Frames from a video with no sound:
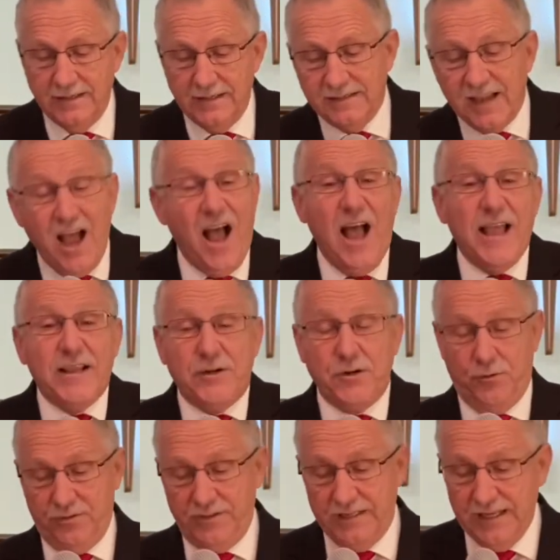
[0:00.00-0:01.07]

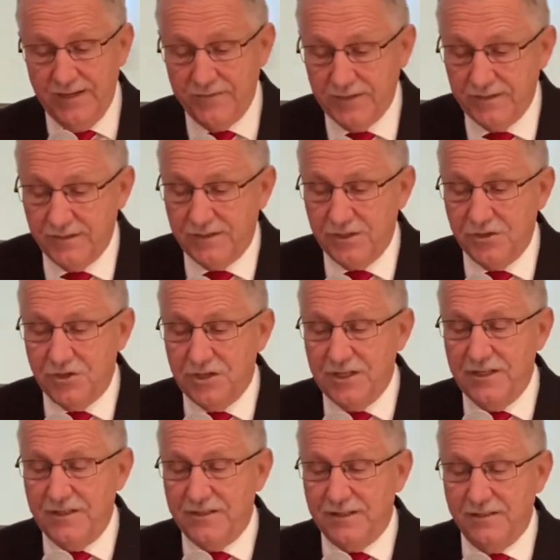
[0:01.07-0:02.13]
titles given to
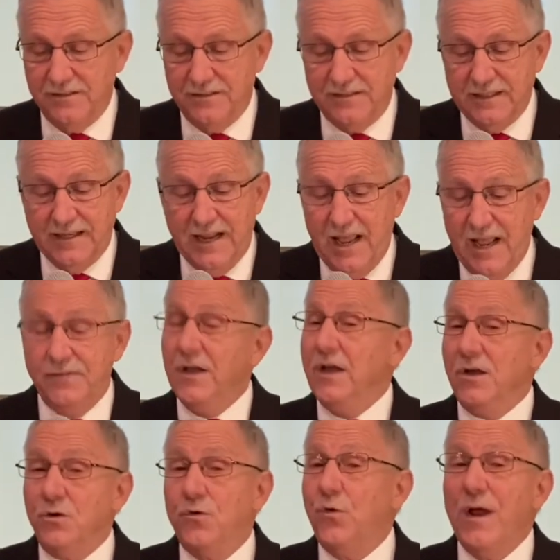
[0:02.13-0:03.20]
Jesus that
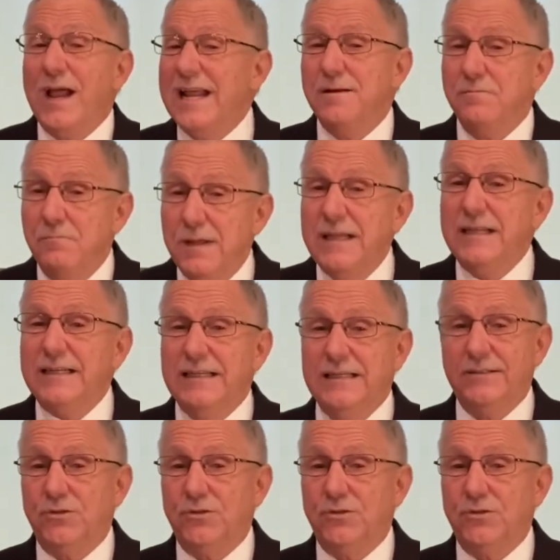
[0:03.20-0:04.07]
have great meaning